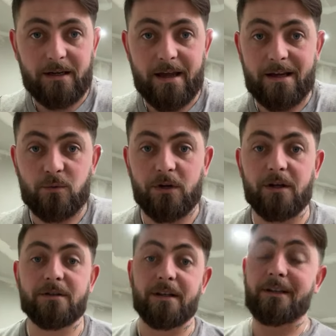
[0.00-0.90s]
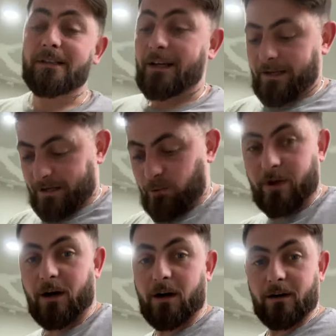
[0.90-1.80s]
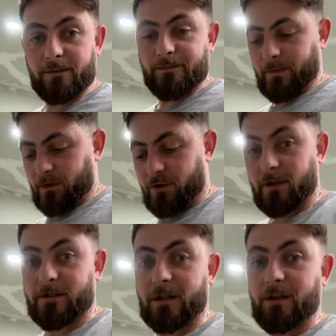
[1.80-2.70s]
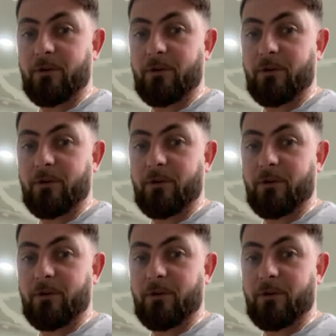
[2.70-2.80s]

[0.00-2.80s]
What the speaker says: yeah, it's one of those things. I should take